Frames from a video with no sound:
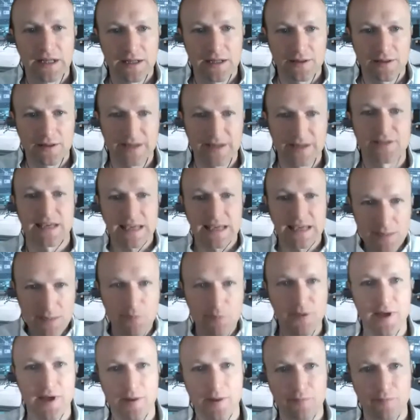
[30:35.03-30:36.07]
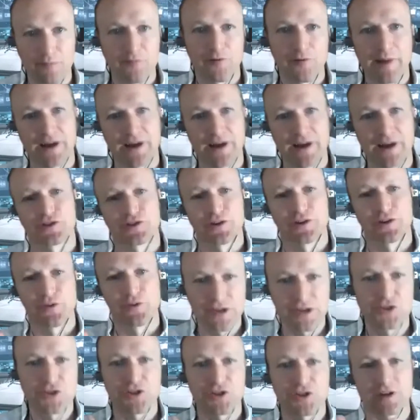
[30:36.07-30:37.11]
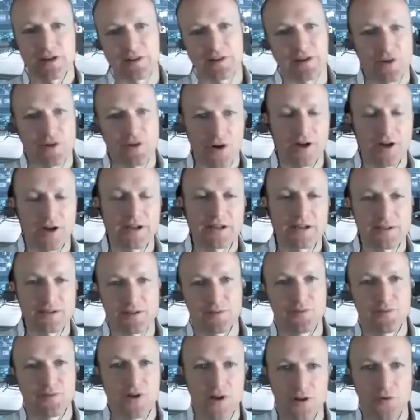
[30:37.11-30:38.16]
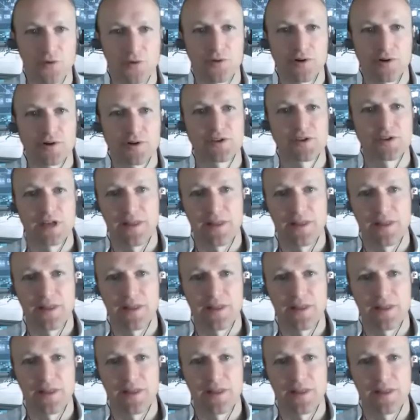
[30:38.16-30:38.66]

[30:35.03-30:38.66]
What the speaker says: Let's keep them from actually reaching their audience of followers,